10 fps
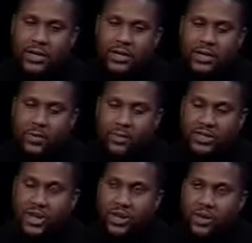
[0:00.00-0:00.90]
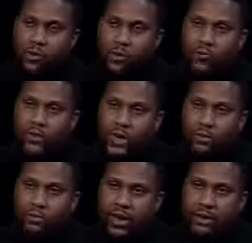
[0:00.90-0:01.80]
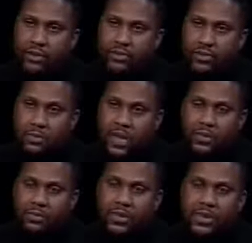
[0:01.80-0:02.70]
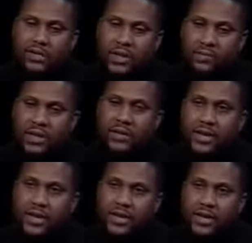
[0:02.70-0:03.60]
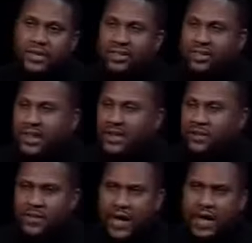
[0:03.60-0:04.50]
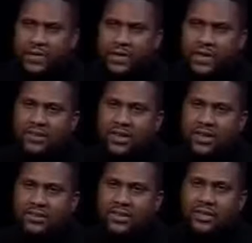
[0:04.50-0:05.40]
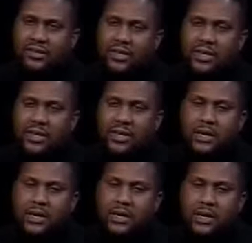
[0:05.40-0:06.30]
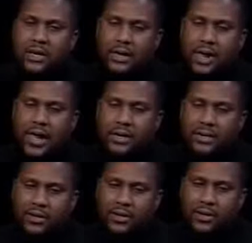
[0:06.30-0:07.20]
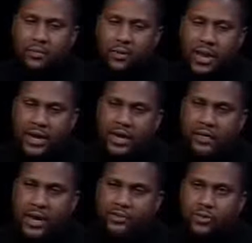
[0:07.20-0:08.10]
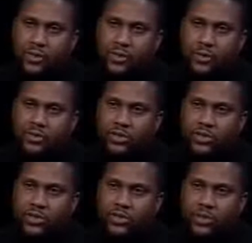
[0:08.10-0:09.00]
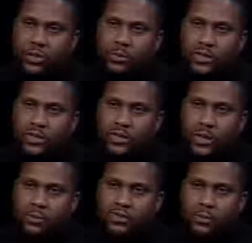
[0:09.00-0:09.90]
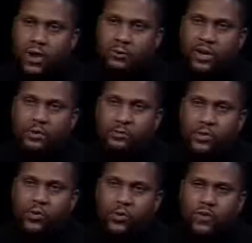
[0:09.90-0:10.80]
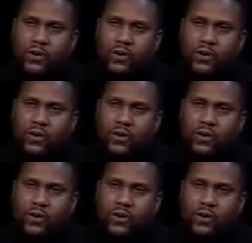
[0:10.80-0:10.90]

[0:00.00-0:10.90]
uh, went to LA to work for Tom Bradley when he was the mayor. So I've lived in LA since 85, I guess, 86. Uh, and uh, when I got the opportunity to host the TV show on BET, I wasn't quite ready to move